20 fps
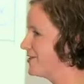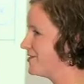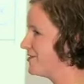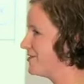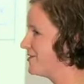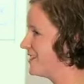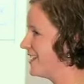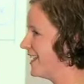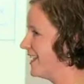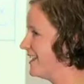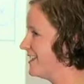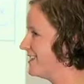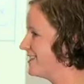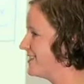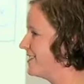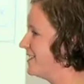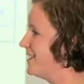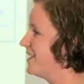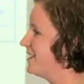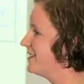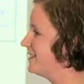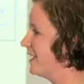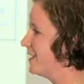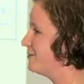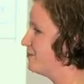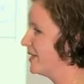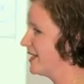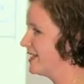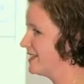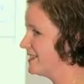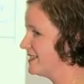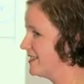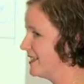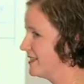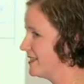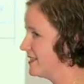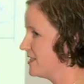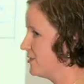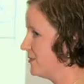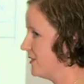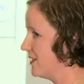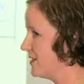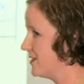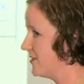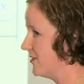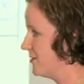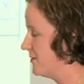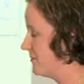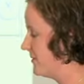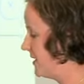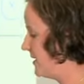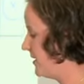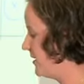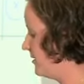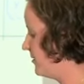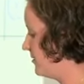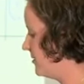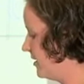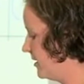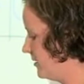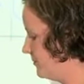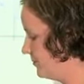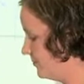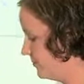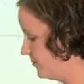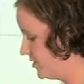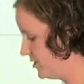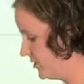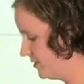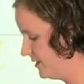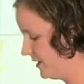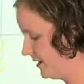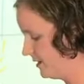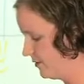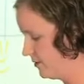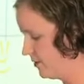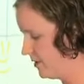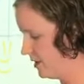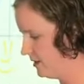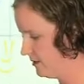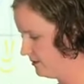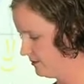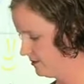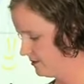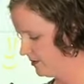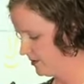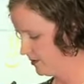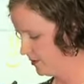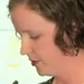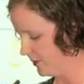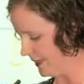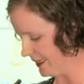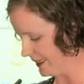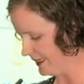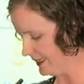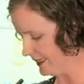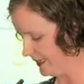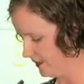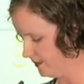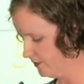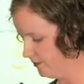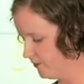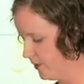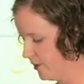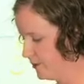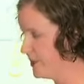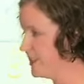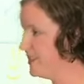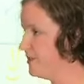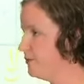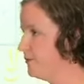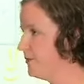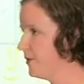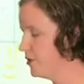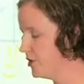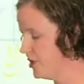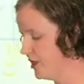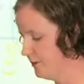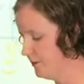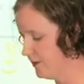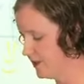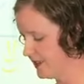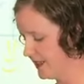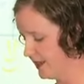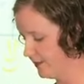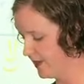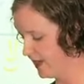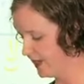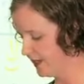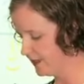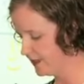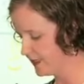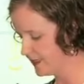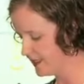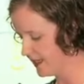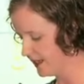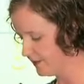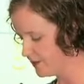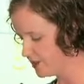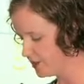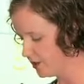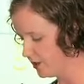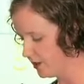shorthand, that makes sense to us so that we can do that quite quickly while still watching what's happening at the same